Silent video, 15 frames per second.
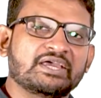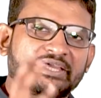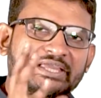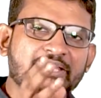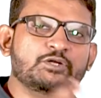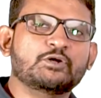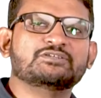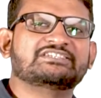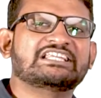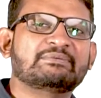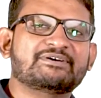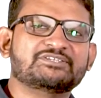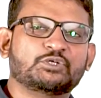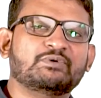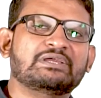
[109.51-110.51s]
In your
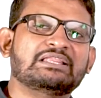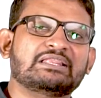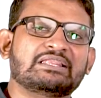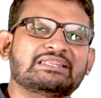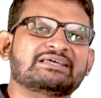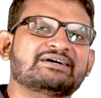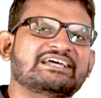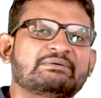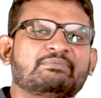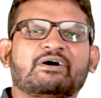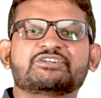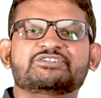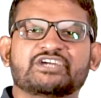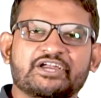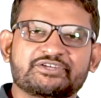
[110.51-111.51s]
syllabus, you will learn
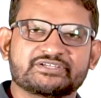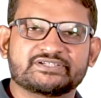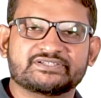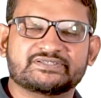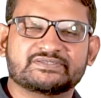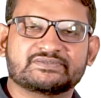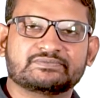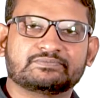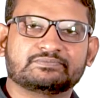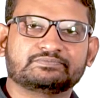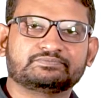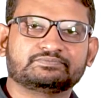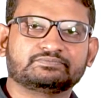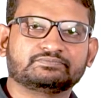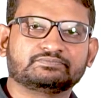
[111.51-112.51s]
about judges.
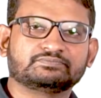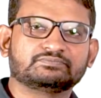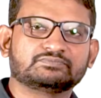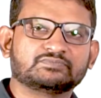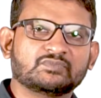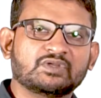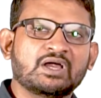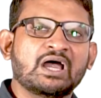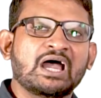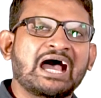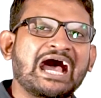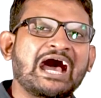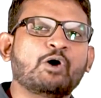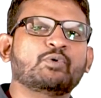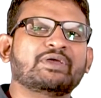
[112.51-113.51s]

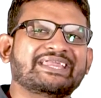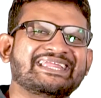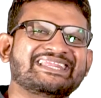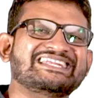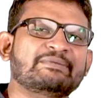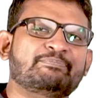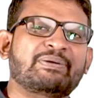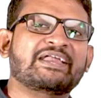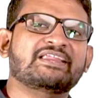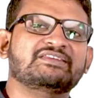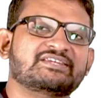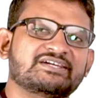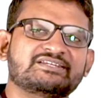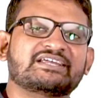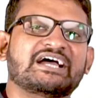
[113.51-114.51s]
How
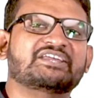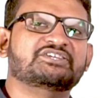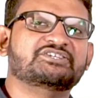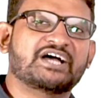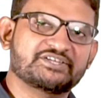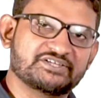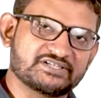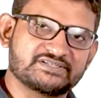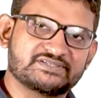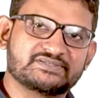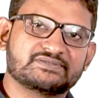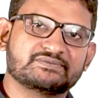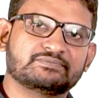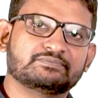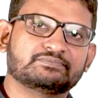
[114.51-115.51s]
independent are the judges?